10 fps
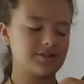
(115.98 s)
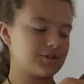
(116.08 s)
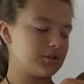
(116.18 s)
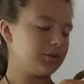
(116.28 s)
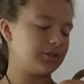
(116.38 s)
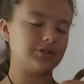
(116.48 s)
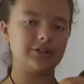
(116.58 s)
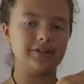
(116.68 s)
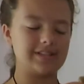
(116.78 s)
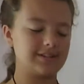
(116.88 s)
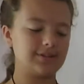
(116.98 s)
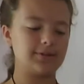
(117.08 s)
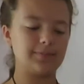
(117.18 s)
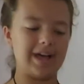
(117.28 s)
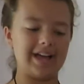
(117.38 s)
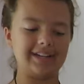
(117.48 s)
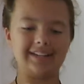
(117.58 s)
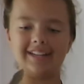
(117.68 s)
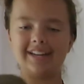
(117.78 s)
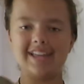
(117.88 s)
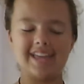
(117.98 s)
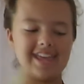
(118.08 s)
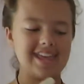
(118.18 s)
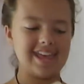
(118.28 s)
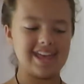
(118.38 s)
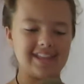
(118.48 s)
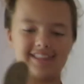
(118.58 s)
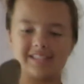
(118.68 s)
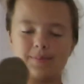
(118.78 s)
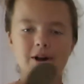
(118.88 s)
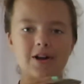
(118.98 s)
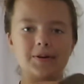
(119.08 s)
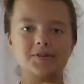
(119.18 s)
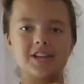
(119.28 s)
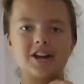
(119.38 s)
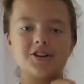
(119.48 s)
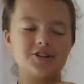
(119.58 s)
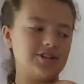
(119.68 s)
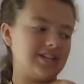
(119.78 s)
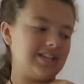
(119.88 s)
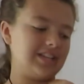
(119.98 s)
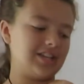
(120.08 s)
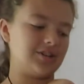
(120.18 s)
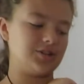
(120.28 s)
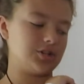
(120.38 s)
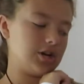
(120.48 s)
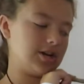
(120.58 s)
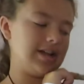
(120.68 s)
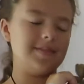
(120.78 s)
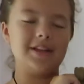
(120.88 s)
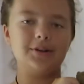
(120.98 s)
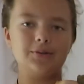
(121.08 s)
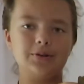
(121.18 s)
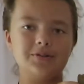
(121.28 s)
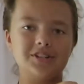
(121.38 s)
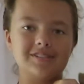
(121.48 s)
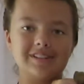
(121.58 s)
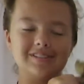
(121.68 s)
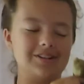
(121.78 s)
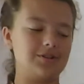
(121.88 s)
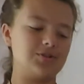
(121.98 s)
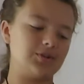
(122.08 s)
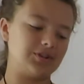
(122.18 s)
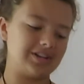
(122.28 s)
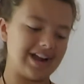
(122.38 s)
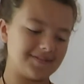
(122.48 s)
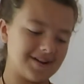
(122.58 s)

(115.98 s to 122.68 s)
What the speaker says: shoulder Groot. It's a little magnet. And this part goes like underneath like your shirt, and then Groot just sits on your shoulder. I